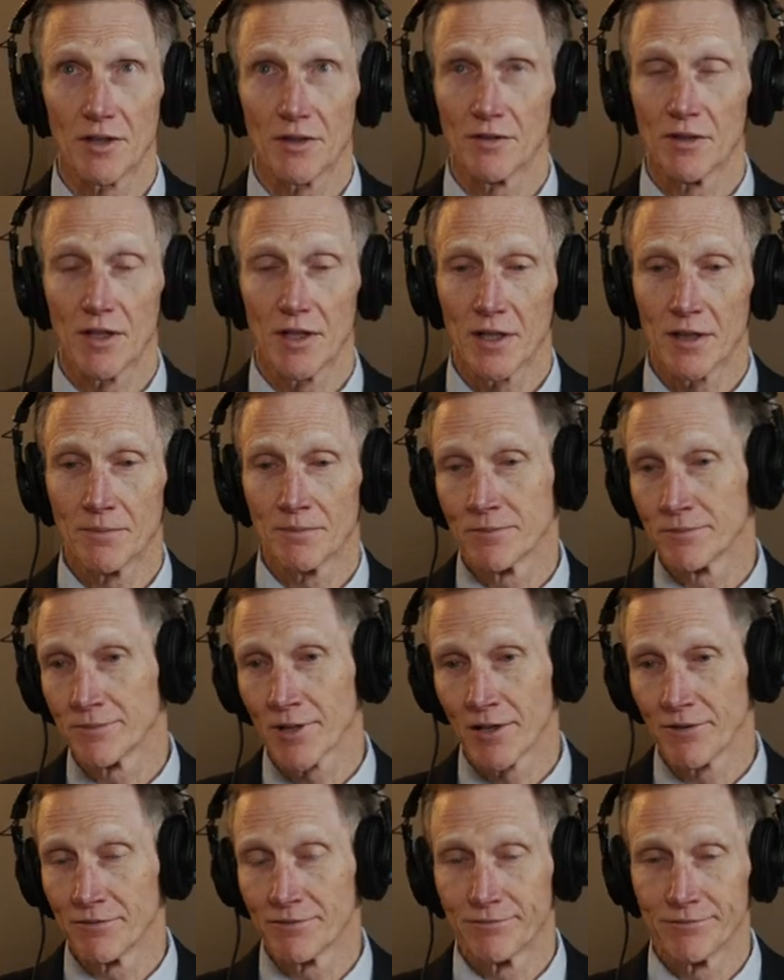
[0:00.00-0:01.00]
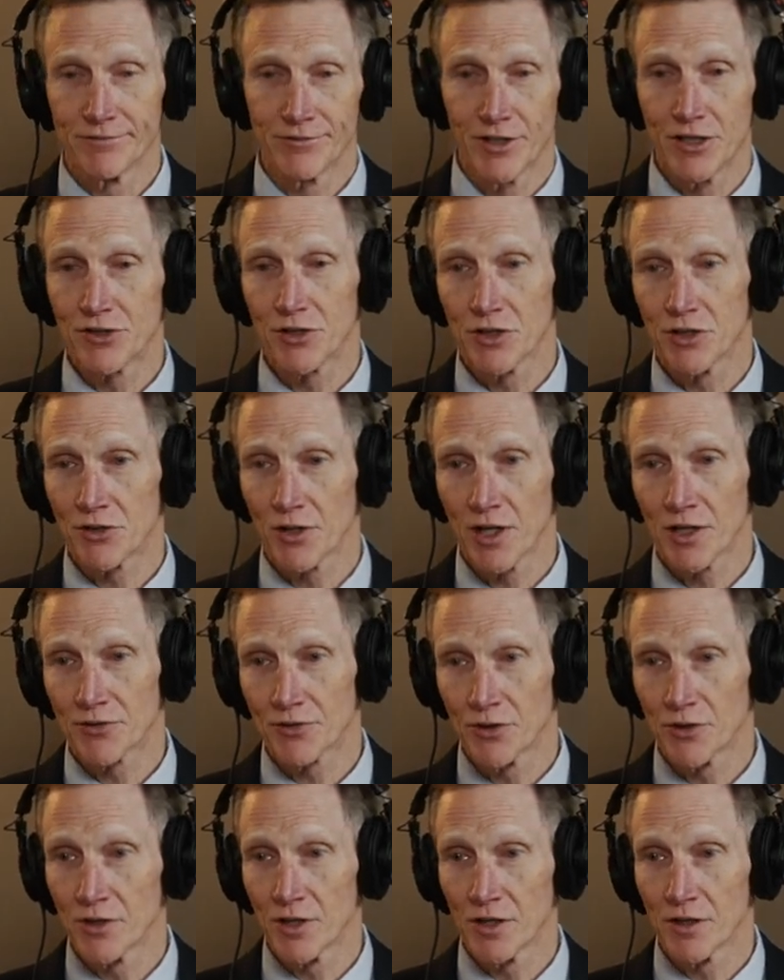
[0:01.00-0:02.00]
I, um, I eventually
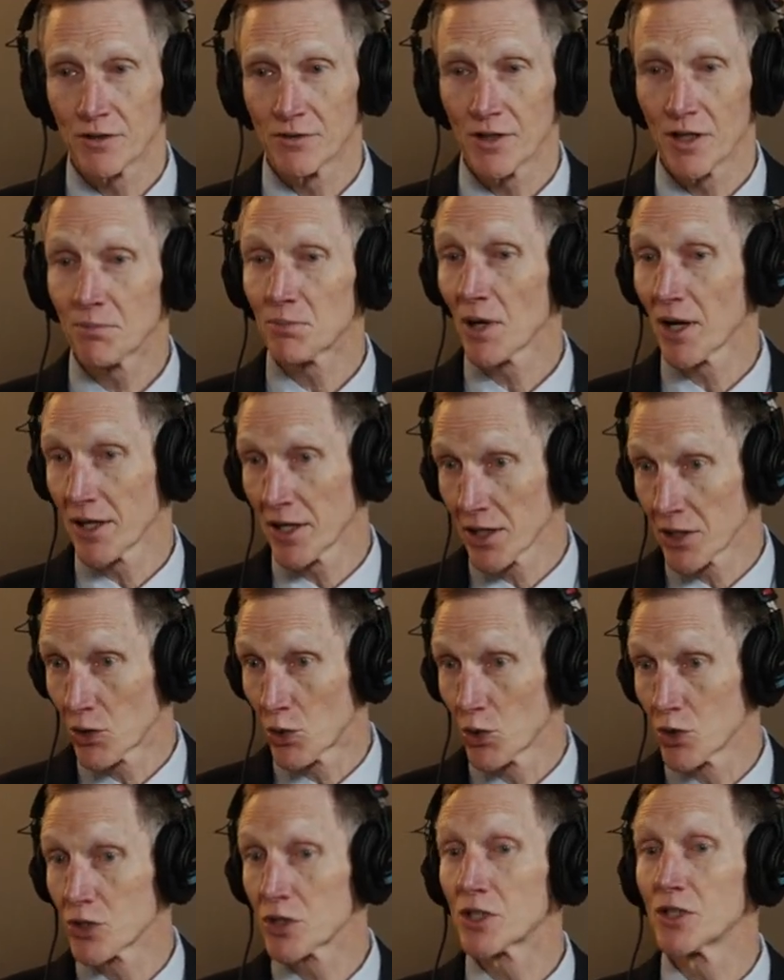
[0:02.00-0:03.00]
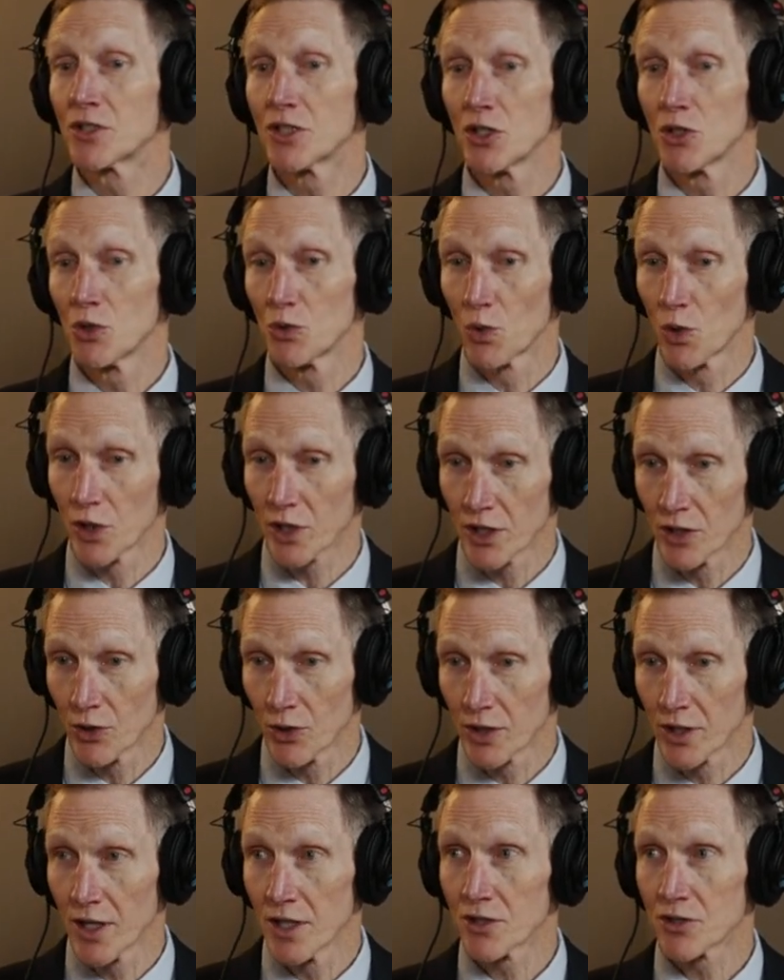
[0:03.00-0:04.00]
transferred to F B I headquarters, continued working
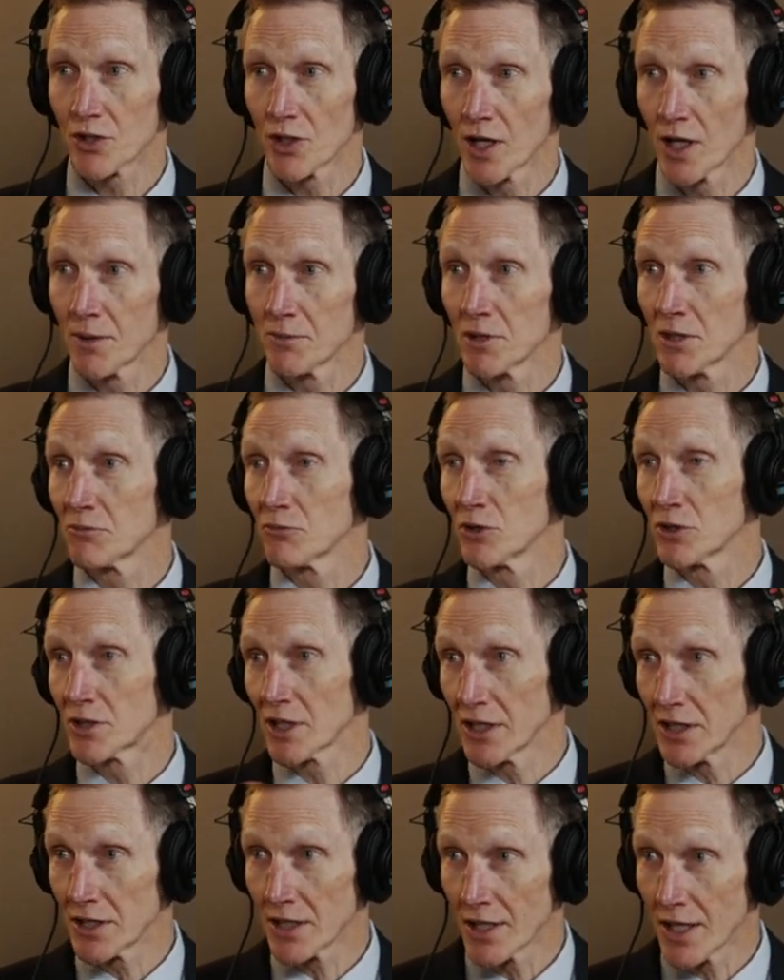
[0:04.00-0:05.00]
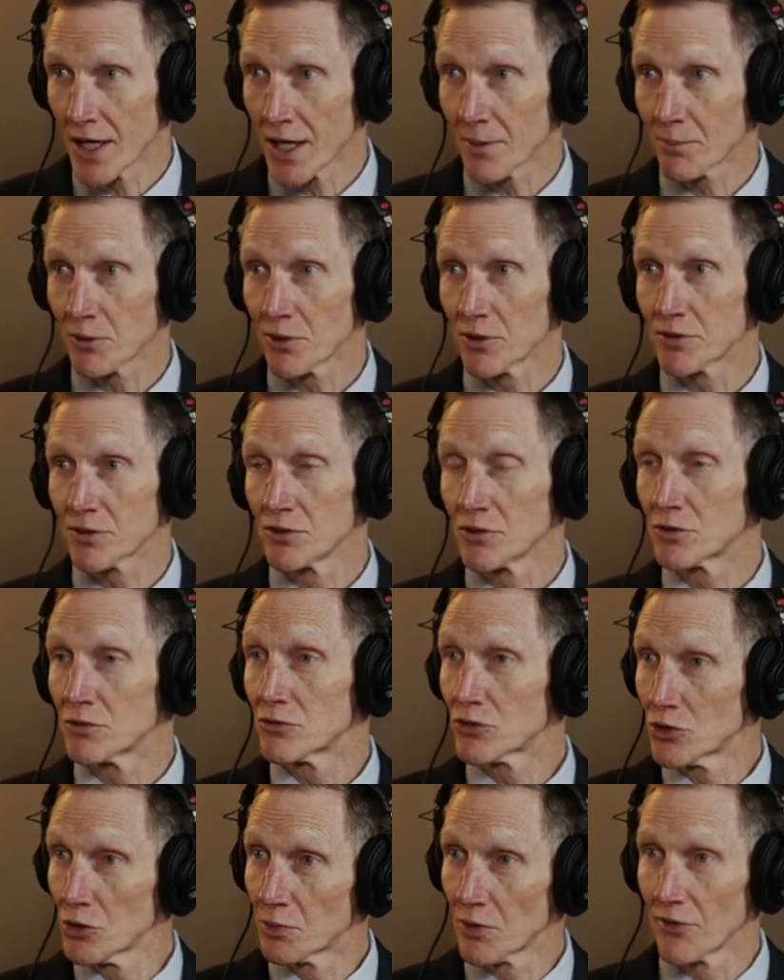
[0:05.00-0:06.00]
organized crime, then went to Indianapolis and
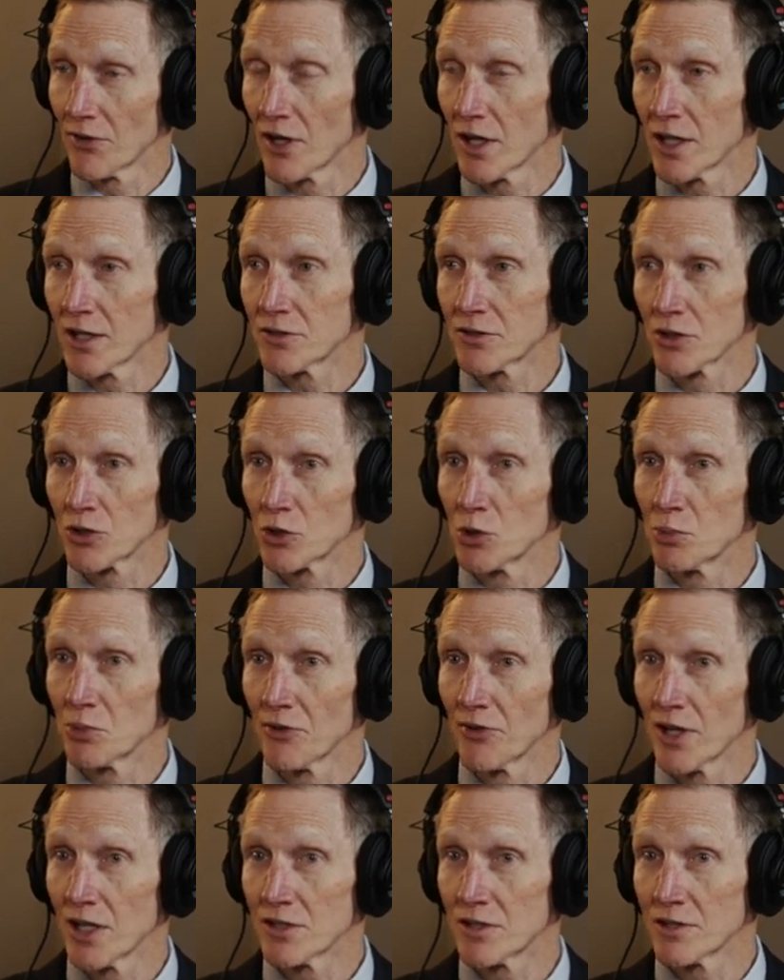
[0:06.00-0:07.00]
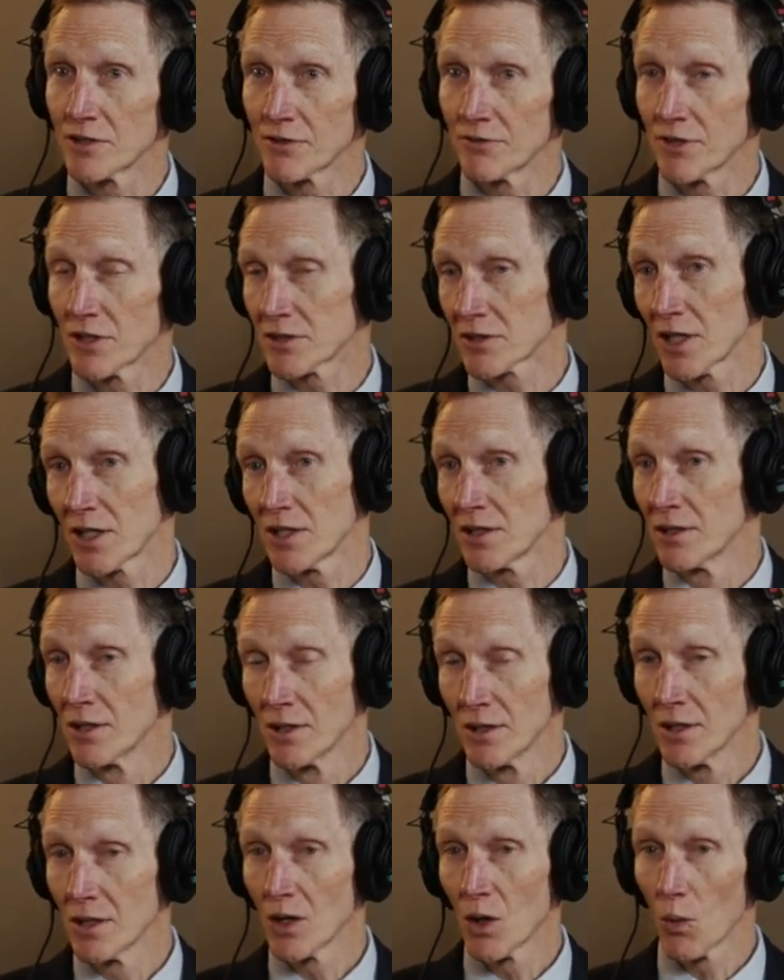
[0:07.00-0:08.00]
supervised a group of agents investigating
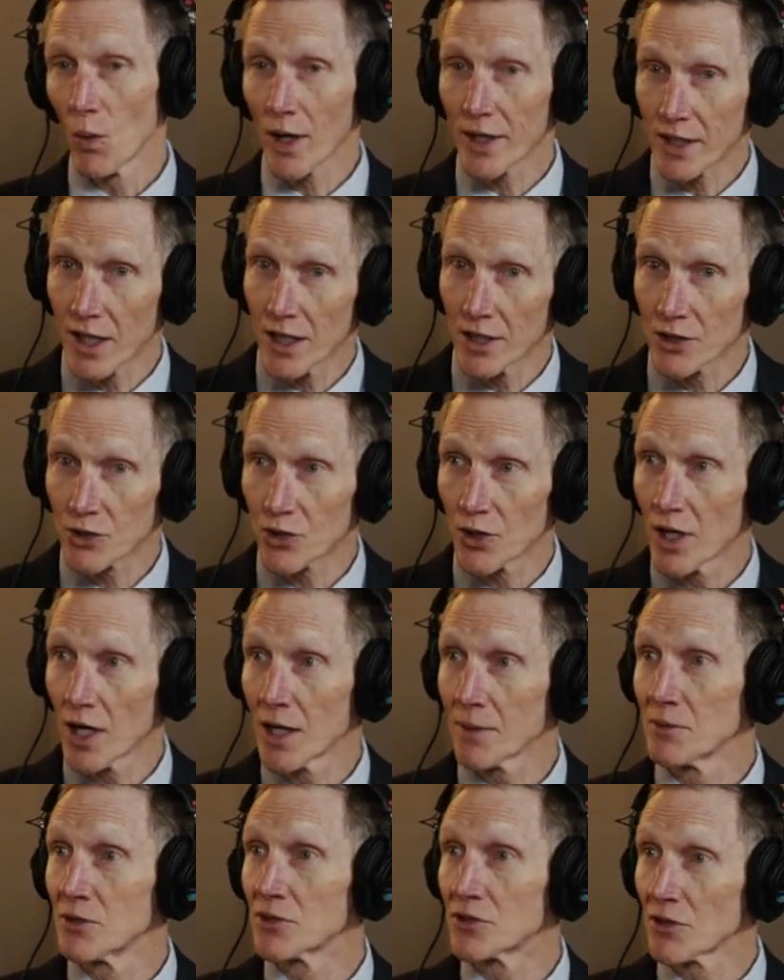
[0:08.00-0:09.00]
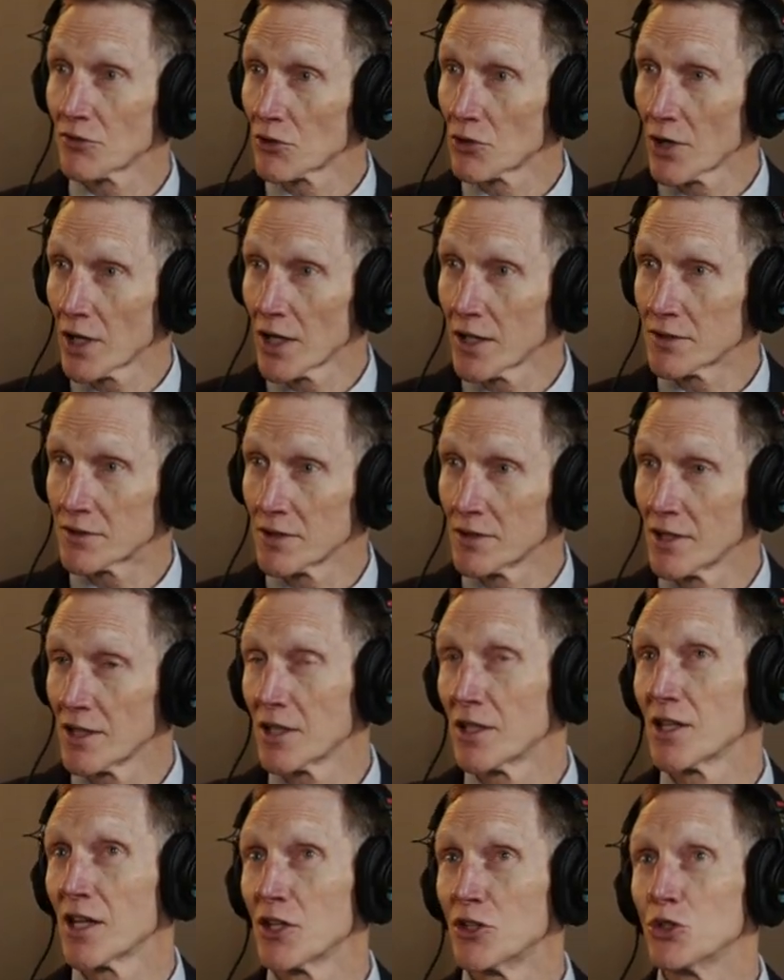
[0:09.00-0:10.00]
white-collar crime and civil rights, and
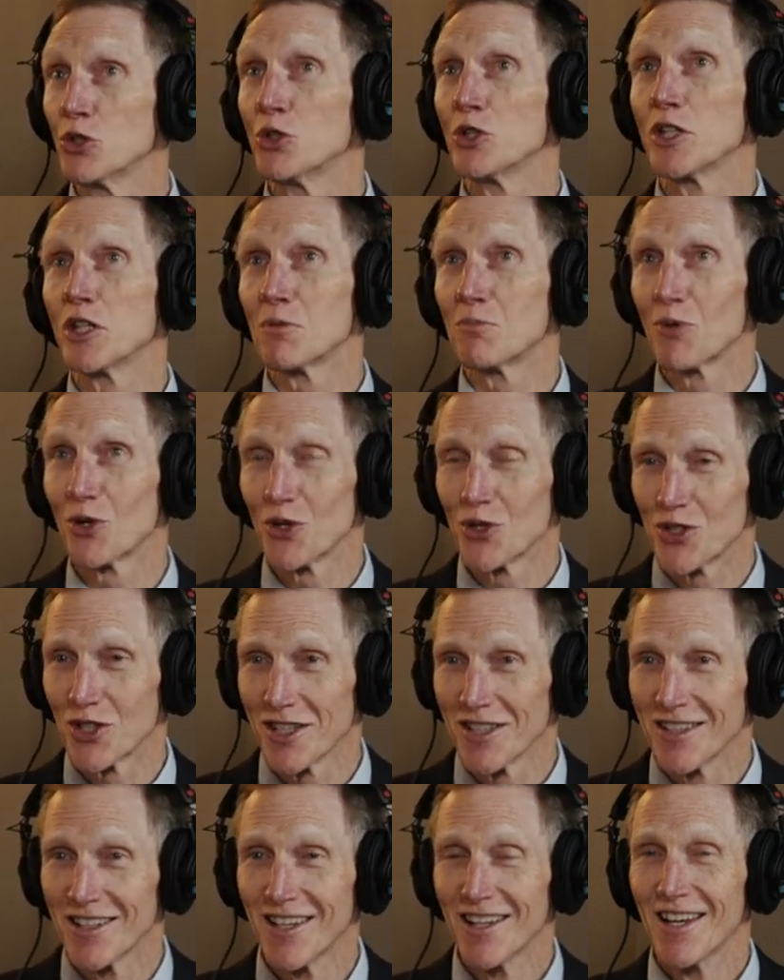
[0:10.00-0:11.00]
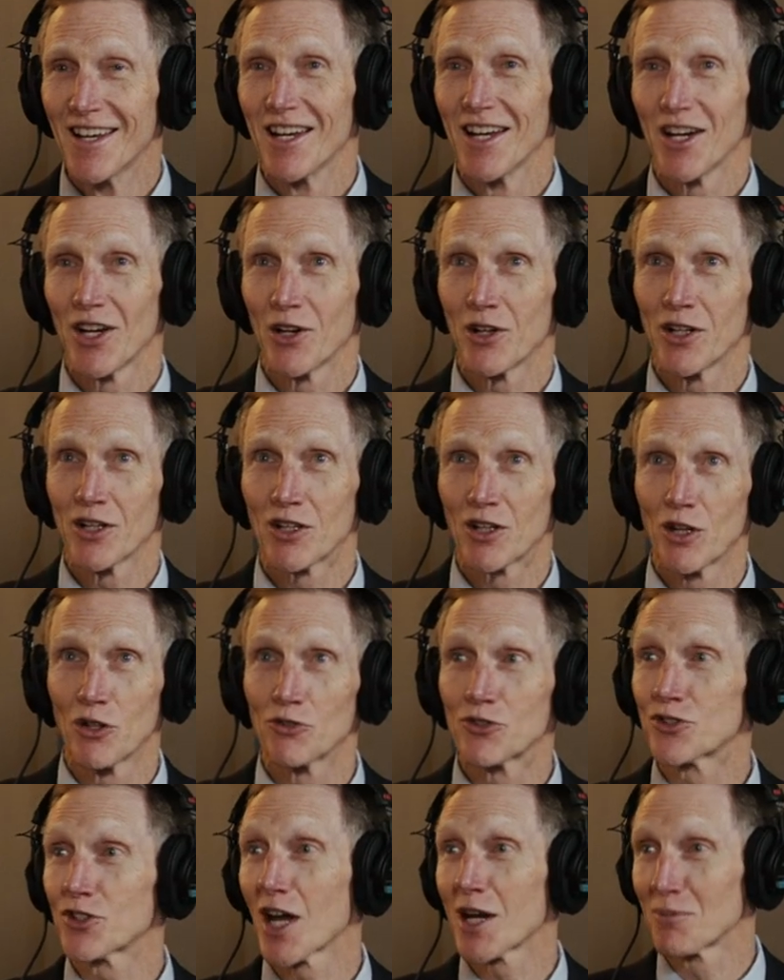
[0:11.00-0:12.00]
a, a newly emerging area
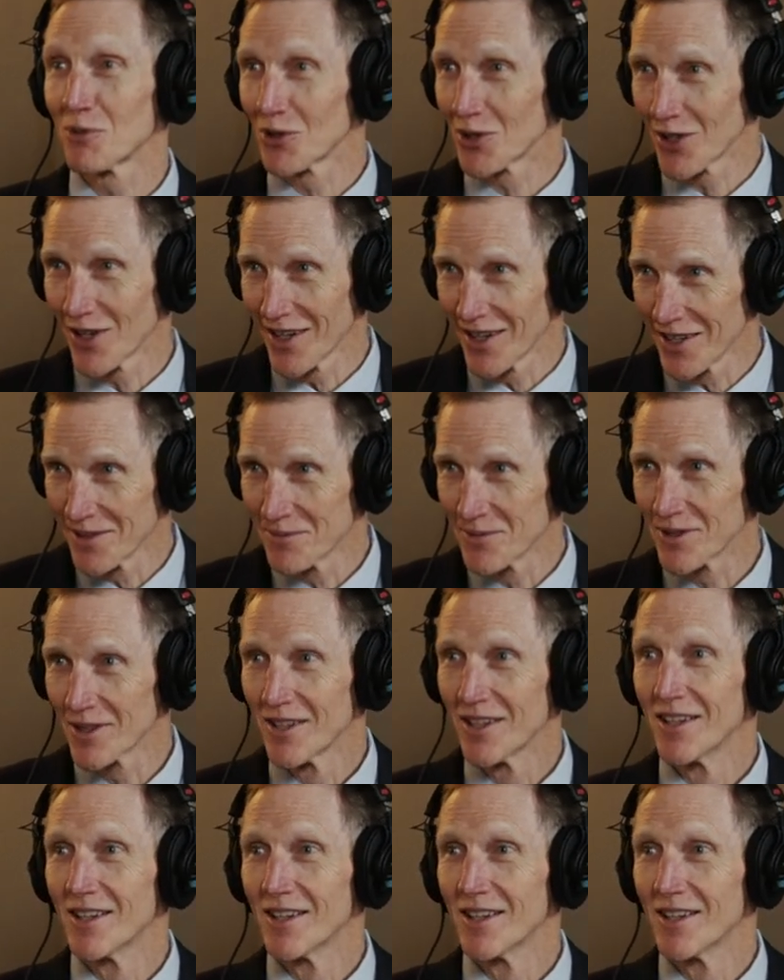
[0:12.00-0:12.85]
called cyber crimes.